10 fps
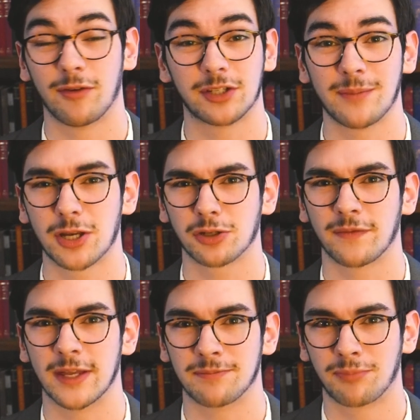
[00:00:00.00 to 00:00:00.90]
which I'm not sure if
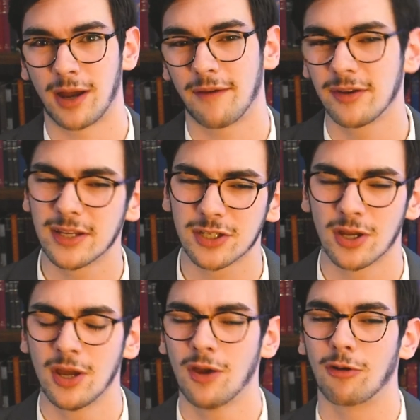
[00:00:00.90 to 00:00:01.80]
that's providence
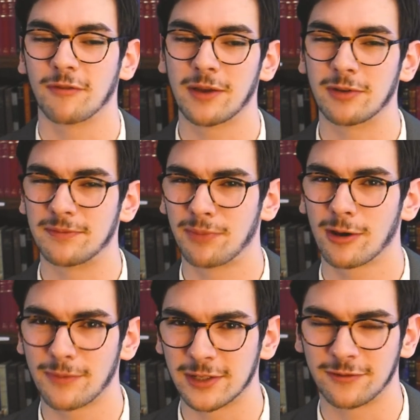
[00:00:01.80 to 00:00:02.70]
or if that was
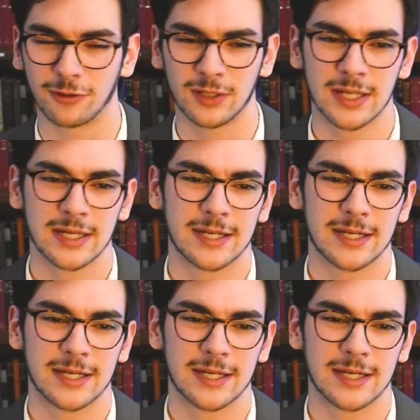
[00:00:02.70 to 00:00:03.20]
purposeful,